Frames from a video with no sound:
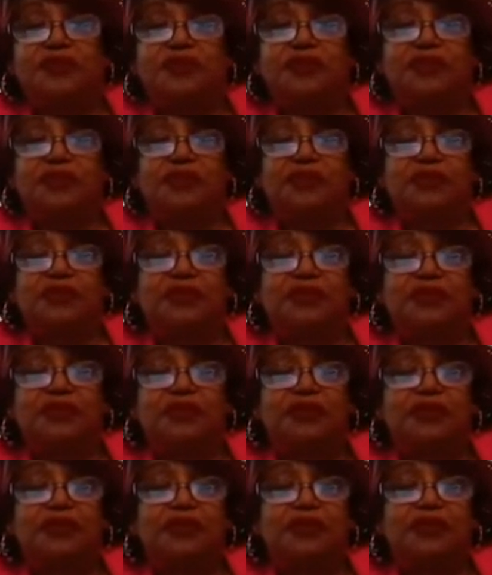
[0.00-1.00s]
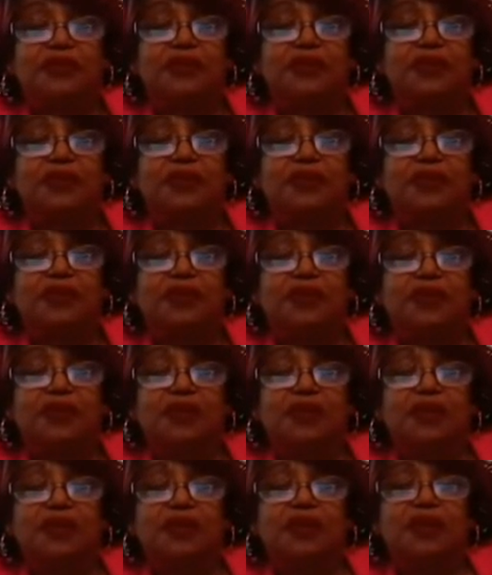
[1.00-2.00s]

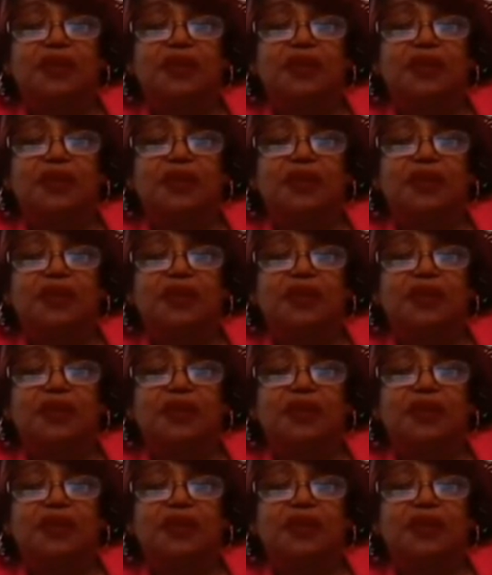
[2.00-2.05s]
The person shown says nothing.